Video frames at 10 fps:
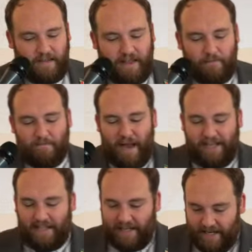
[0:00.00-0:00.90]
that we might
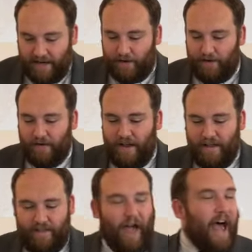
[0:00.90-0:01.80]
hear
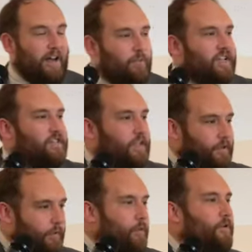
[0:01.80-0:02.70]
that which the
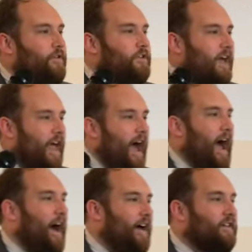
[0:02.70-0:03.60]
Lord
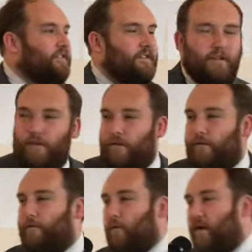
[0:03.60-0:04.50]
has
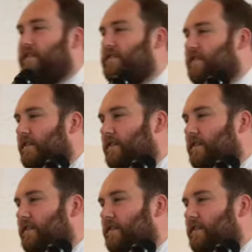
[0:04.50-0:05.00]
for us.